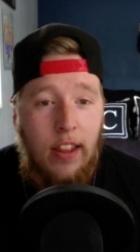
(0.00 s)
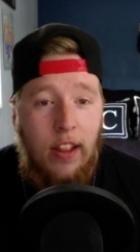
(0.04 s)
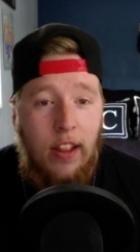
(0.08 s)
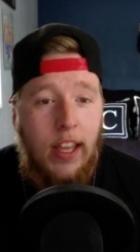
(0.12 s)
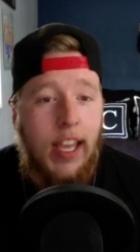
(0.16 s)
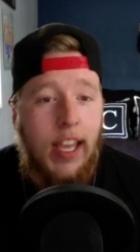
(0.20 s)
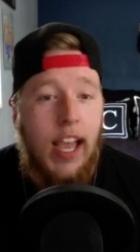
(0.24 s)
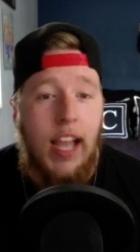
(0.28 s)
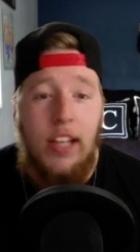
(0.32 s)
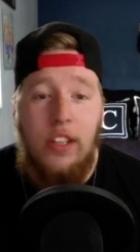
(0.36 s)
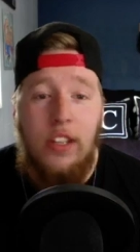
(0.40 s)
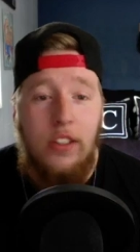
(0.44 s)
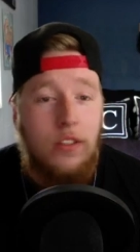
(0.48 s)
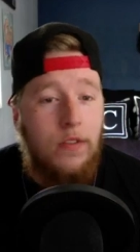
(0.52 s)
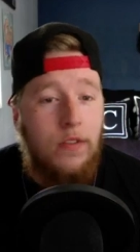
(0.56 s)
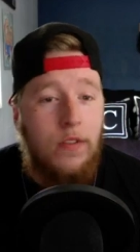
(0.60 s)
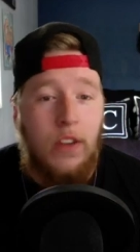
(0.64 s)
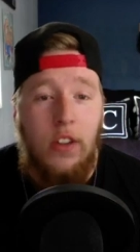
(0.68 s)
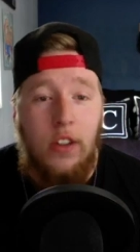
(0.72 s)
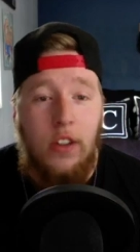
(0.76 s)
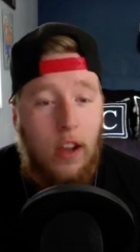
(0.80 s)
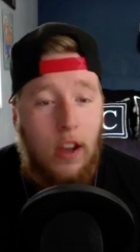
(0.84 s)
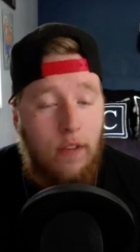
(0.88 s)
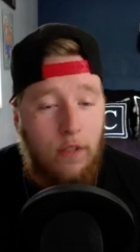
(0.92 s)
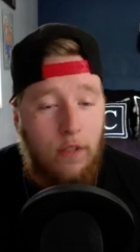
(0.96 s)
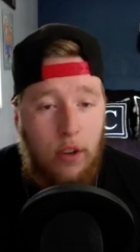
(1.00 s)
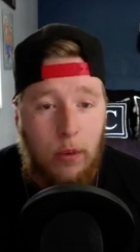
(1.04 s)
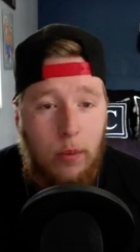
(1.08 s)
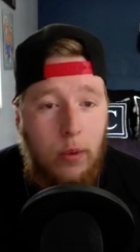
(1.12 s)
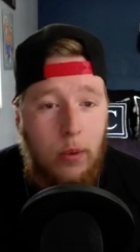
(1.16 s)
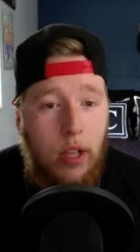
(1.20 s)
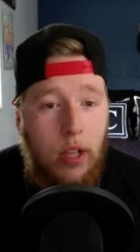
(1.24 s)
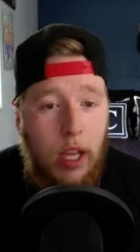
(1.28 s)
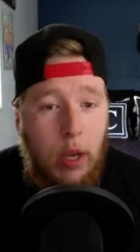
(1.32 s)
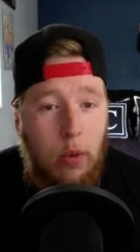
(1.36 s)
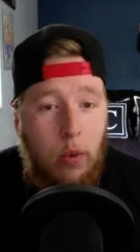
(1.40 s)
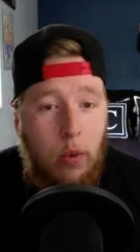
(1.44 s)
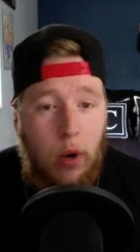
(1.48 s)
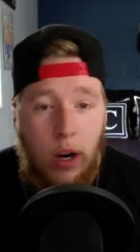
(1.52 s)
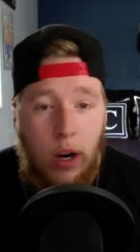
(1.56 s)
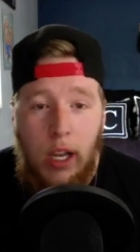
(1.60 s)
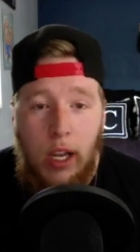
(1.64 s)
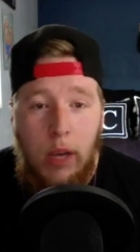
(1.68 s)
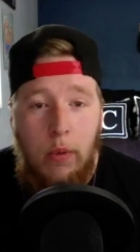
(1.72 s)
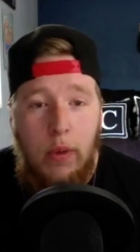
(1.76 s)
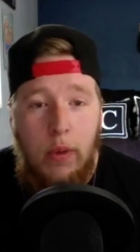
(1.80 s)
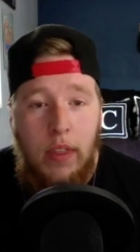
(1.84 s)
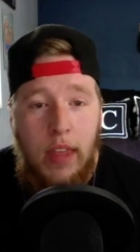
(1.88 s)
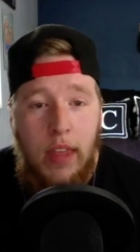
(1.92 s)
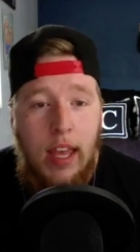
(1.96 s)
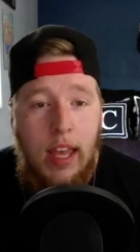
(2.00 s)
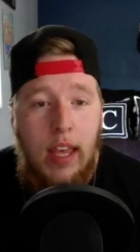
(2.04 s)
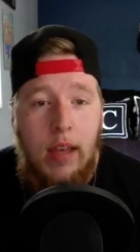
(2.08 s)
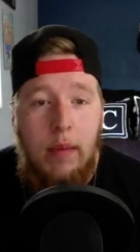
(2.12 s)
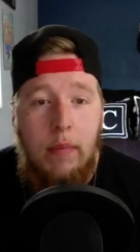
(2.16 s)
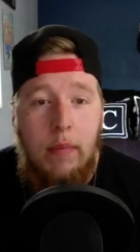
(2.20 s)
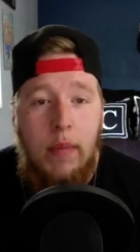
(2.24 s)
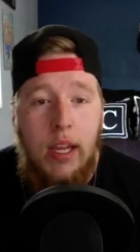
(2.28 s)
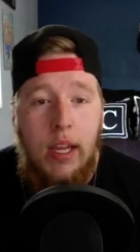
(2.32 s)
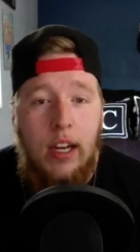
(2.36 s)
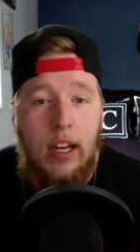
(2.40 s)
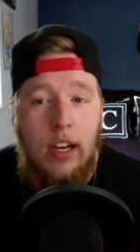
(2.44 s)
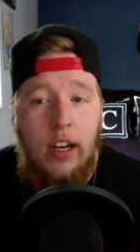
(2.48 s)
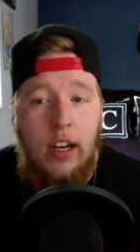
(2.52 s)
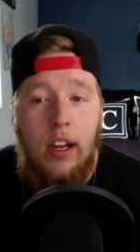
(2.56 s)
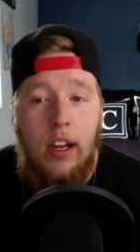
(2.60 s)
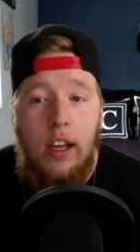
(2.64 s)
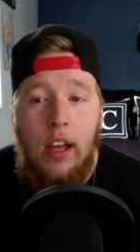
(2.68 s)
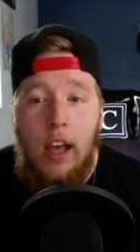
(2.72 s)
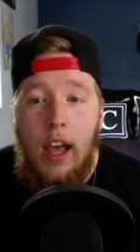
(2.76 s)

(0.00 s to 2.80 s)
Like I just feel comfortable like working with him, and